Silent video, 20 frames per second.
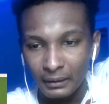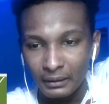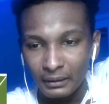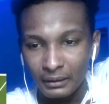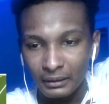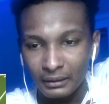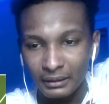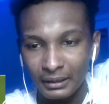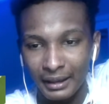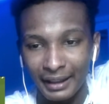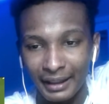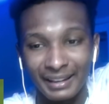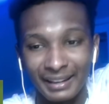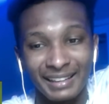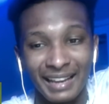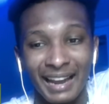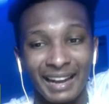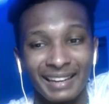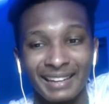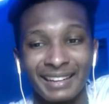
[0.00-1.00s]
Yeah, he
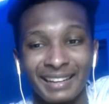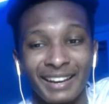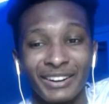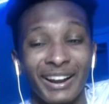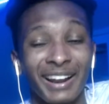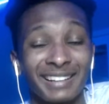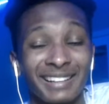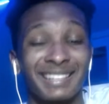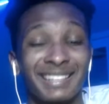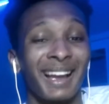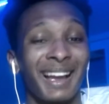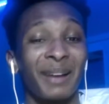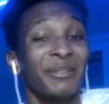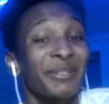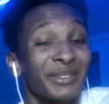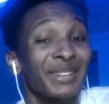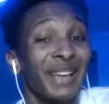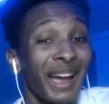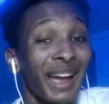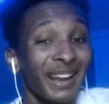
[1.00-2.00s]
got in there that time.
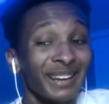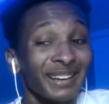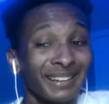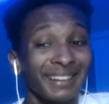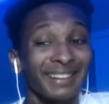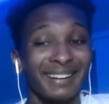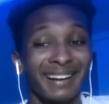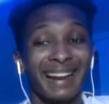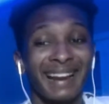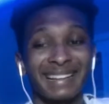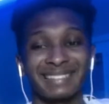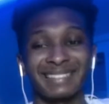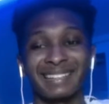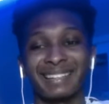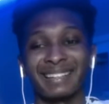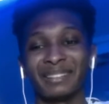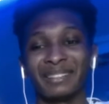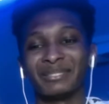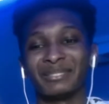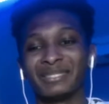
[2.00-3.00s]

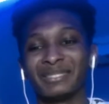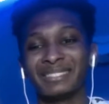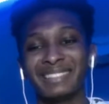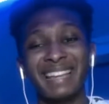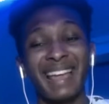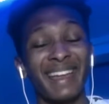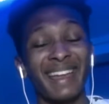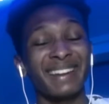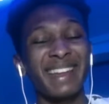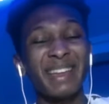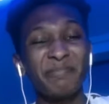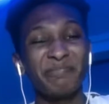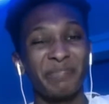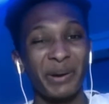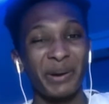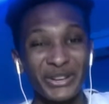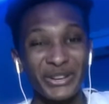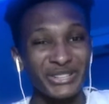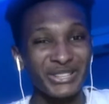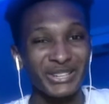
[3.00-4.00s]
Dang, they
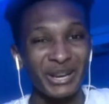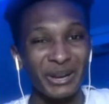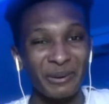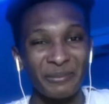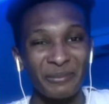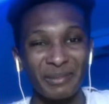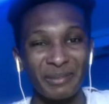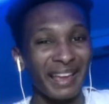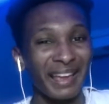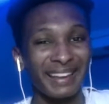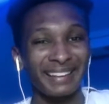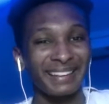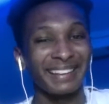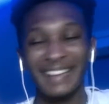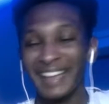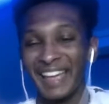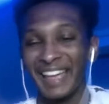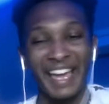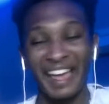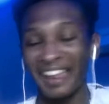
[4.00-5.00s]
pushed him like
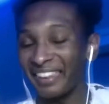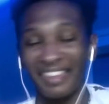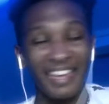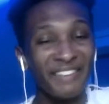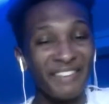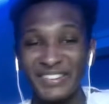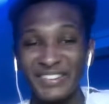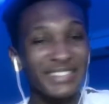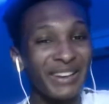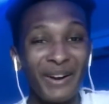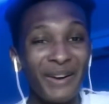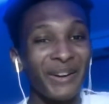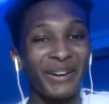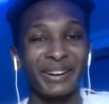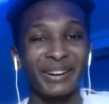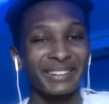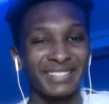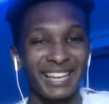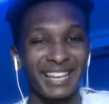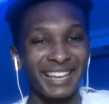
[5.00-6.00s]
11
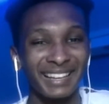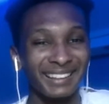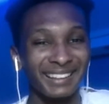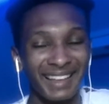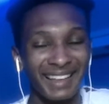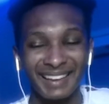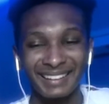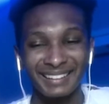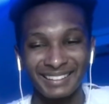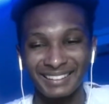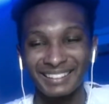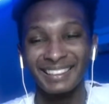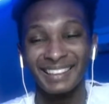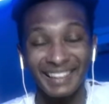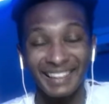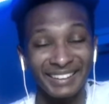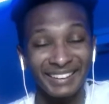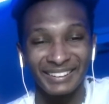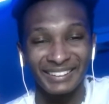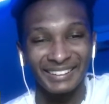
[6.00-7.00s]
yards. Like,
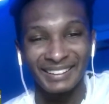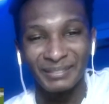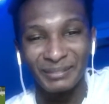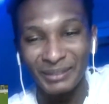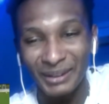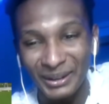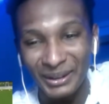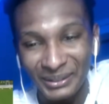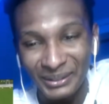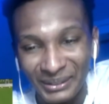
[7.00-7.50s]
literally, bro.